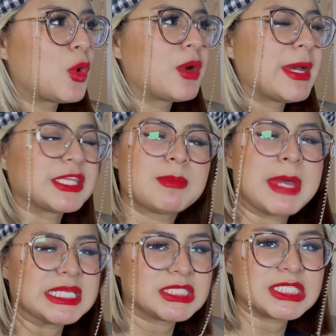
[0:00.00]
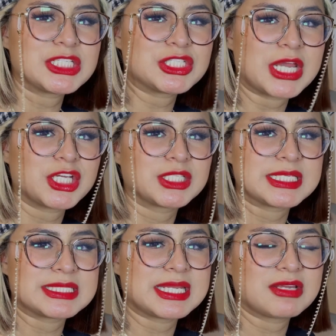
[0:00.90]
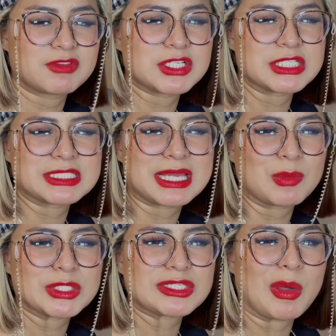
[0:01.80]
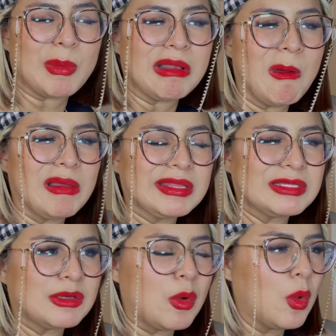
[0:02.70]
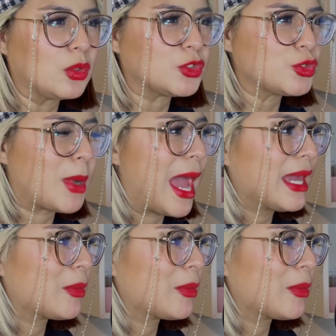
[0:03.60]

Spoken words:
about the message that you're listening versus like what's going on in the whole track,